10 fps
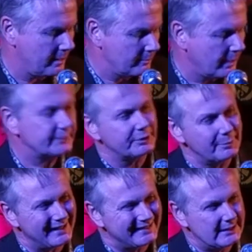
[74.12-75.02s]
Parts of
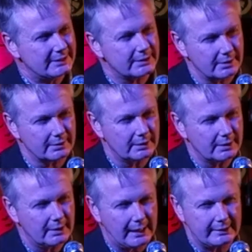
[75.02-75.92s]
me are distant
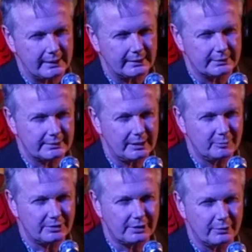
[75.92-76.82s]
and yet can seem
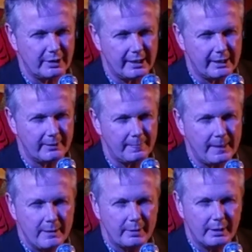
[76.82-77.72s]
so near.
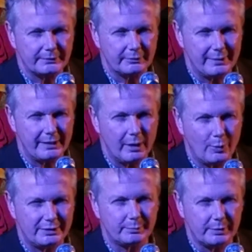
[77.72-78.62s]
Parts of me are
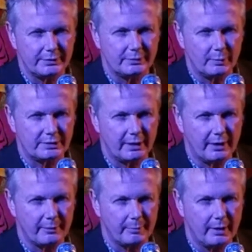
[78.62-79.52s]
whispers which the
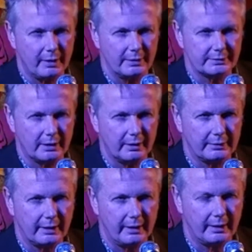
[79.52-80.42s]
other parts
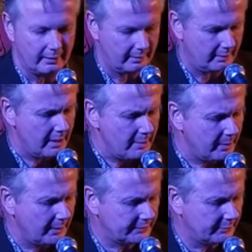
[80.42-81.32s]
can't hear.
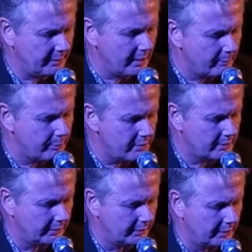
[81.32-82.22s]
Parts of me are
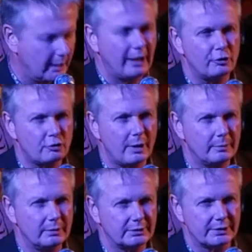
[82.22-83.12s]
broken and
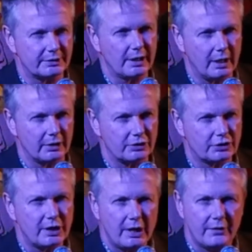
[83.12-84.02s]
tremble to the
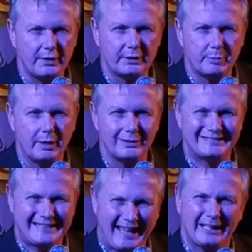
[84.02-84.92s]
touch, and these
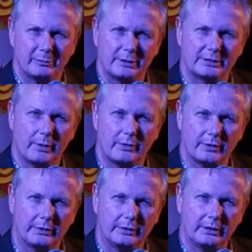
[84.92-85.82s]
parts can be
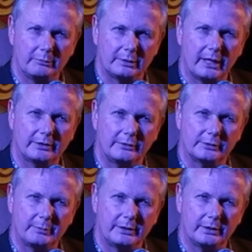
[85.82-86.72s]
spoken, but I don't
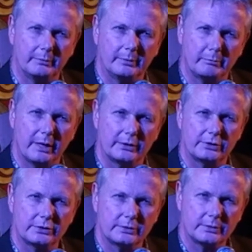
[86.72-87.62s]
speak them
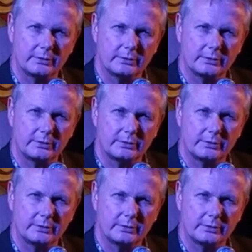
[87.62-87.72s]
much.